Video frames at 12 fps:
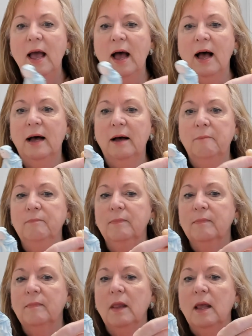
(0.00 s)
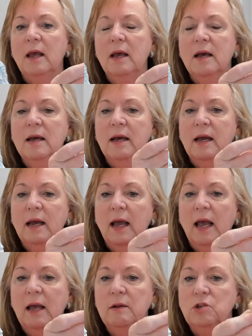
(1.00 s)
Um,
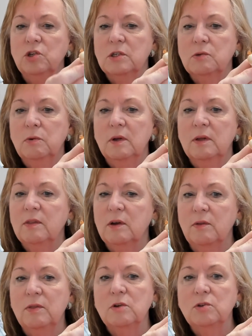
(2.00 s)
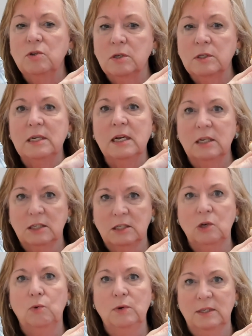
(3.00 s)
and just, they, are just
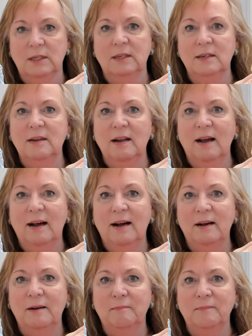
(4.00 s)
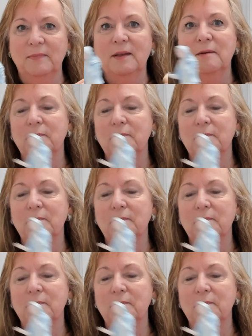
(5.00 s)
exquisite um,